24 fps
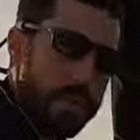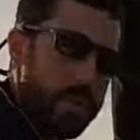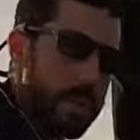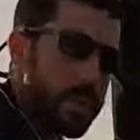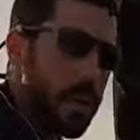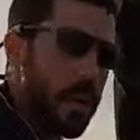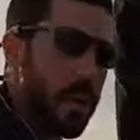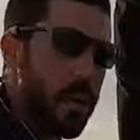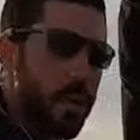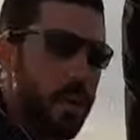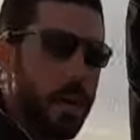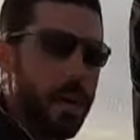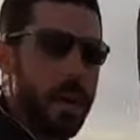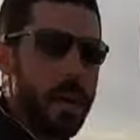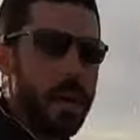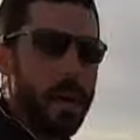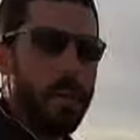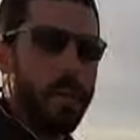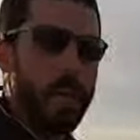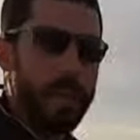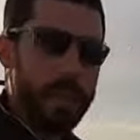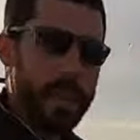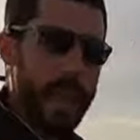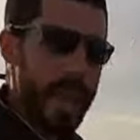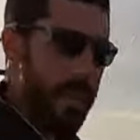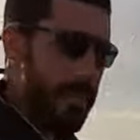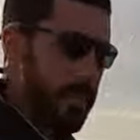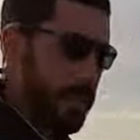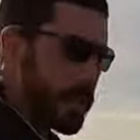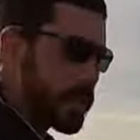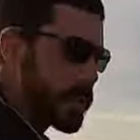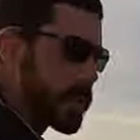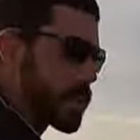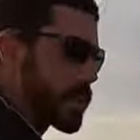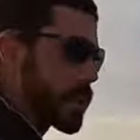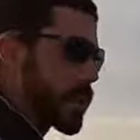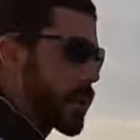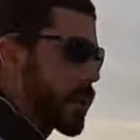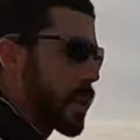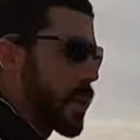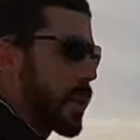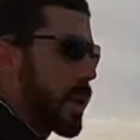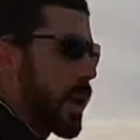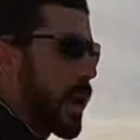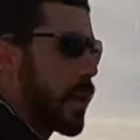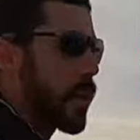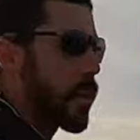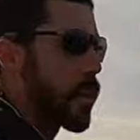So uh, what that means is you're
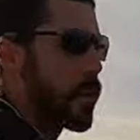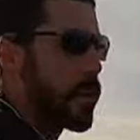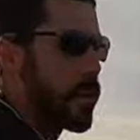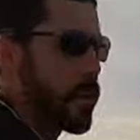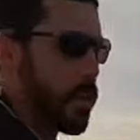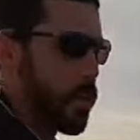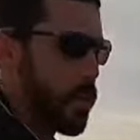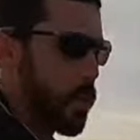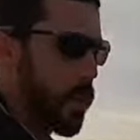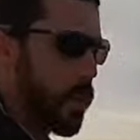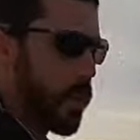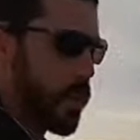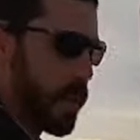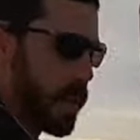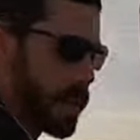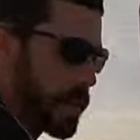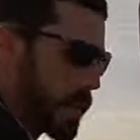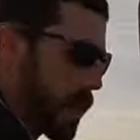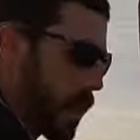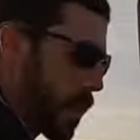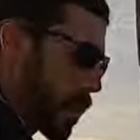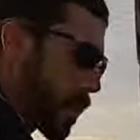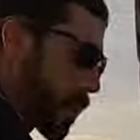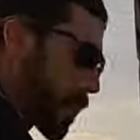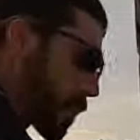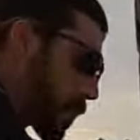gonna now go to your working tether.